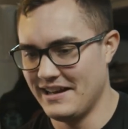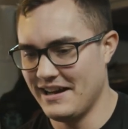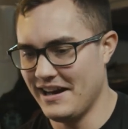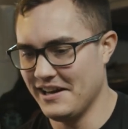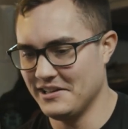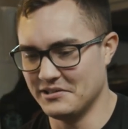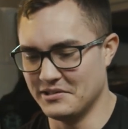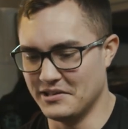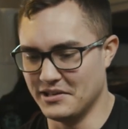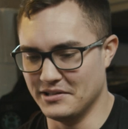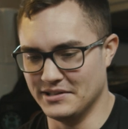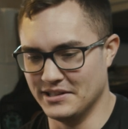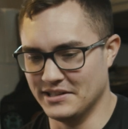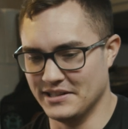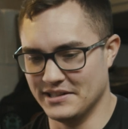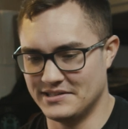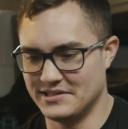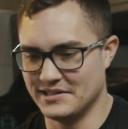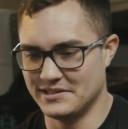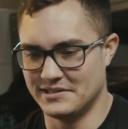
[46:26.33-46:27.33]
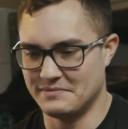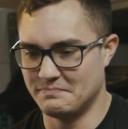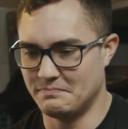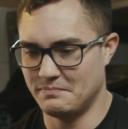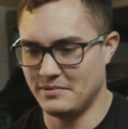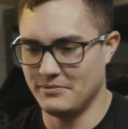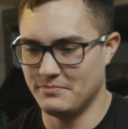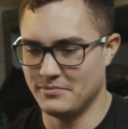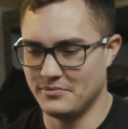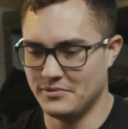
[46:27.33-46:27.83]
I don't know, dude. It's just
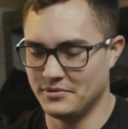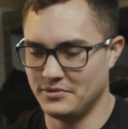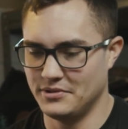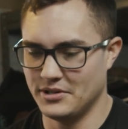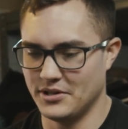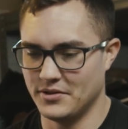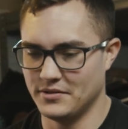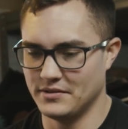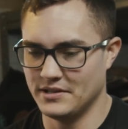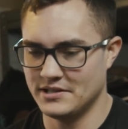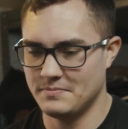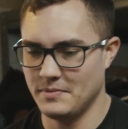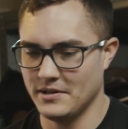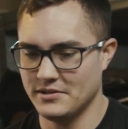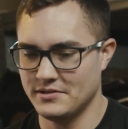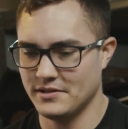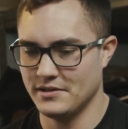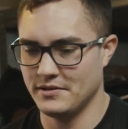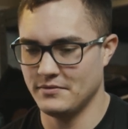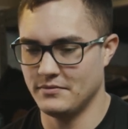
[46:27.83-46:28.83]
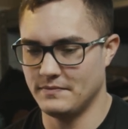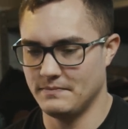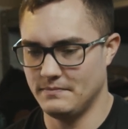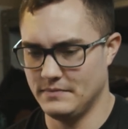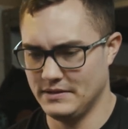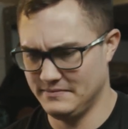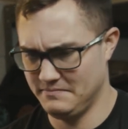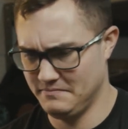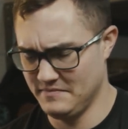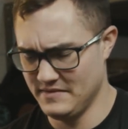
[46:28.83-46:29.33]
people don't, especially
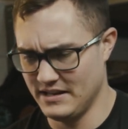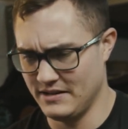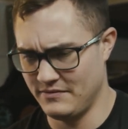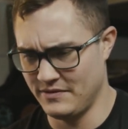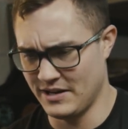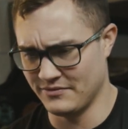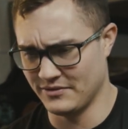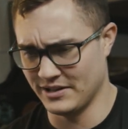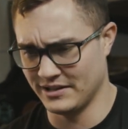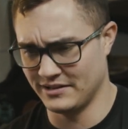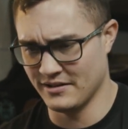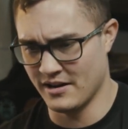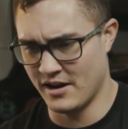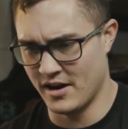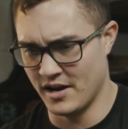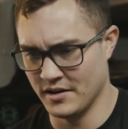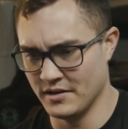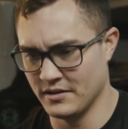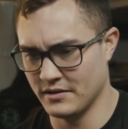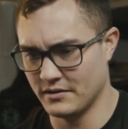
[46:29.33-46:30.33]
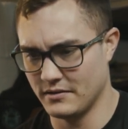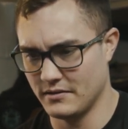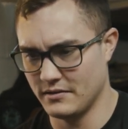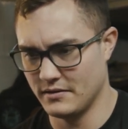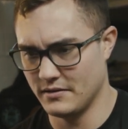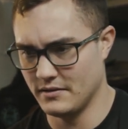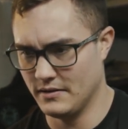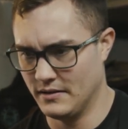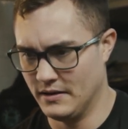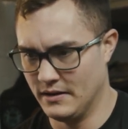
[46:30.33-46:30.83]
if you have like
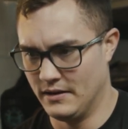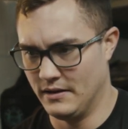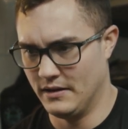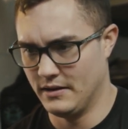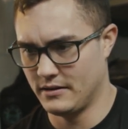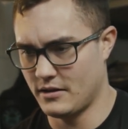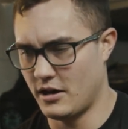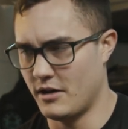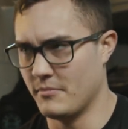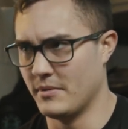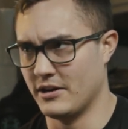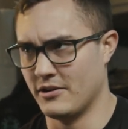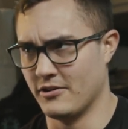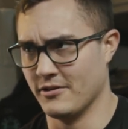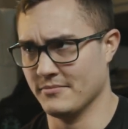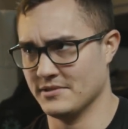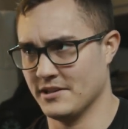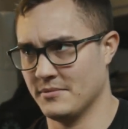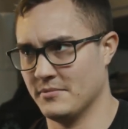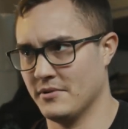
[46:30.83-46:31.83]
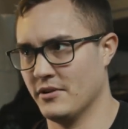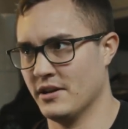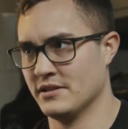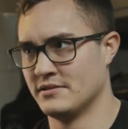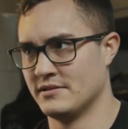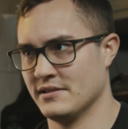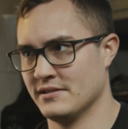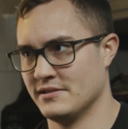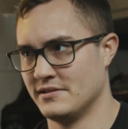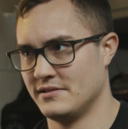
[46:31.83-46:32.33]
non-combat arms
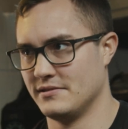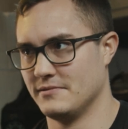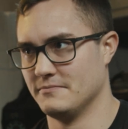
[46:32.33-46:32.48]
MOSs.